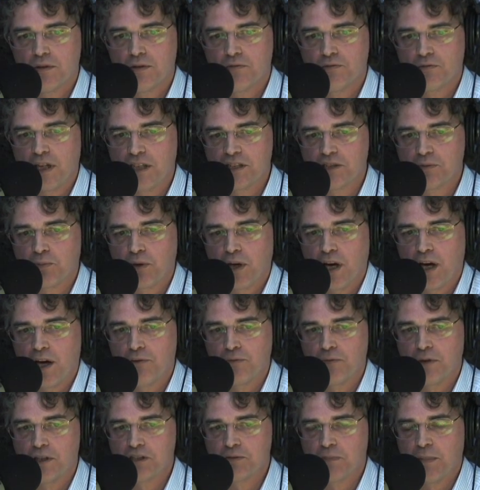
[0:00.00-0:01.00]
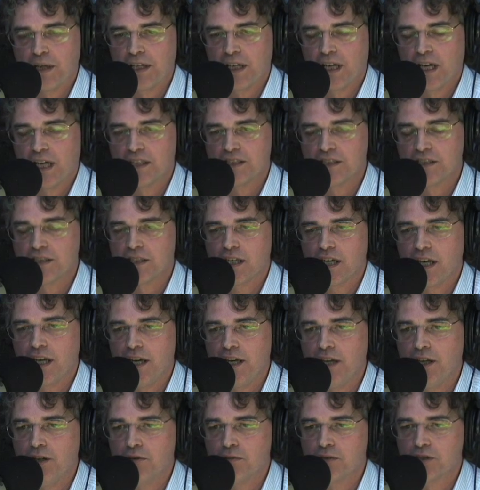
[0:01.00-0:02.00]
Russ Brown was my dad's
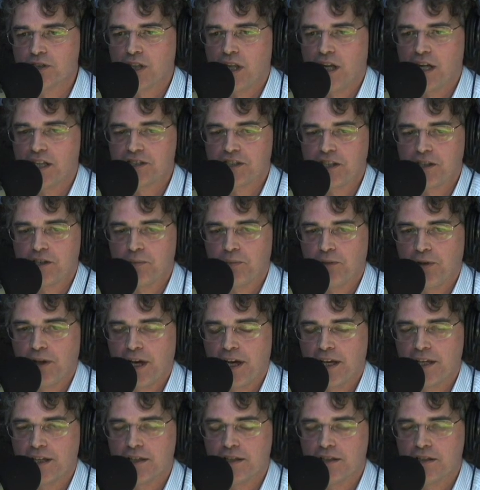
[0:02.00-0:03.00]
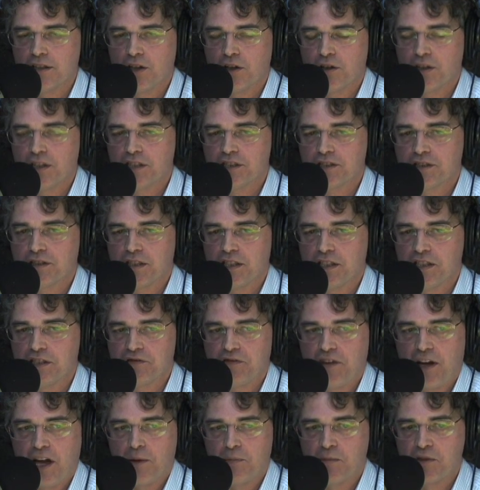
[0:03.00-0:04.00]
aide who was lost on the plane, and his
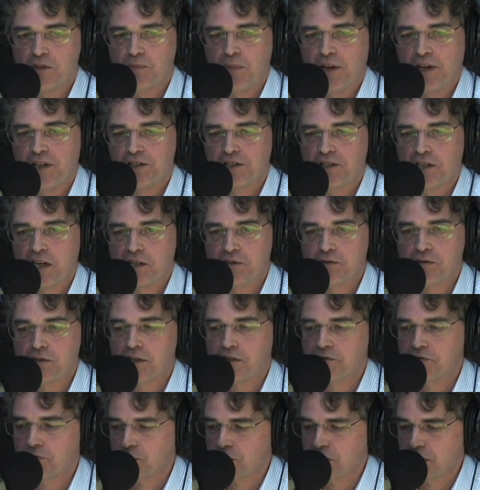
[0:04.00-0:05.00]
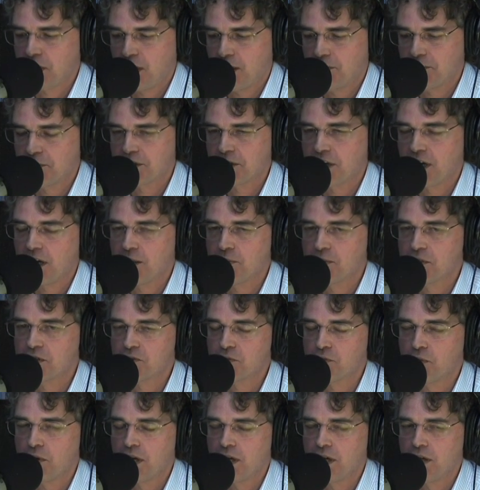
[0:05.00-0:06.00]
family's been in touch with us from time to time
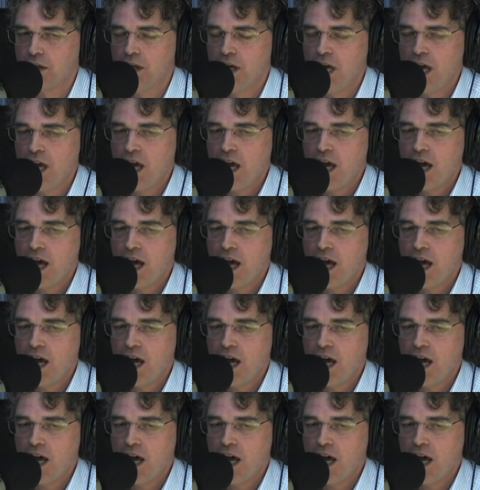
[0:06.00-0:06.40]
as well.